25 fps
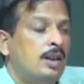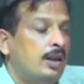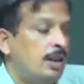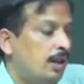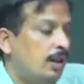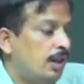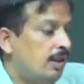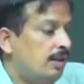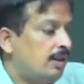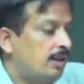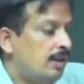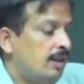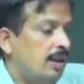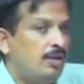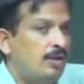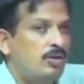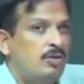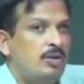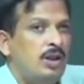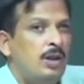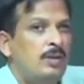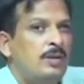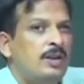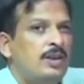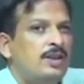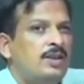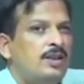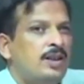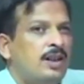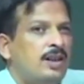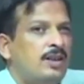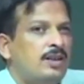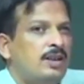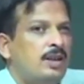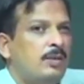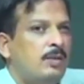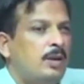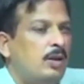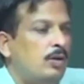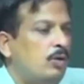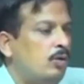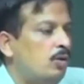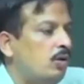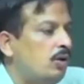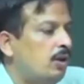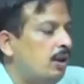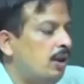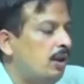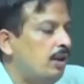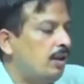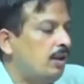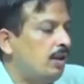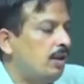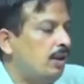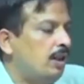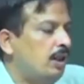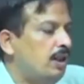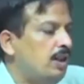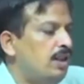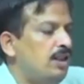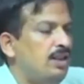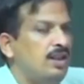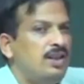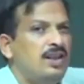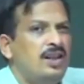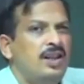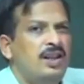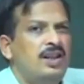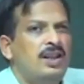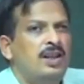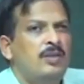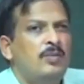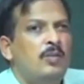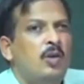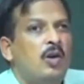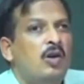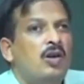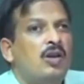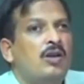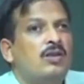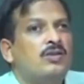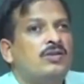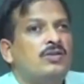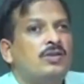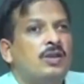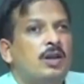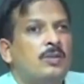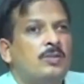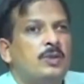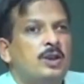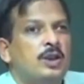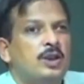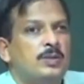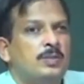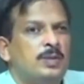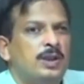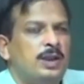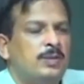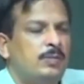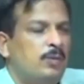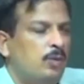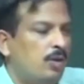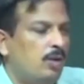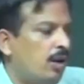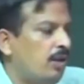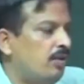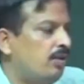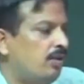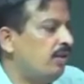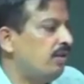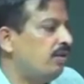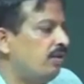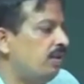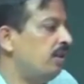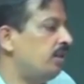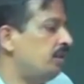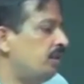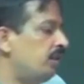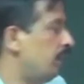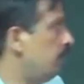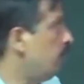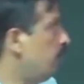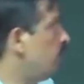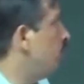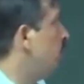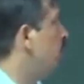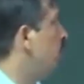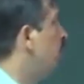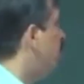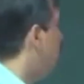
last class we have discussed about that engineering models of the speech production systems. We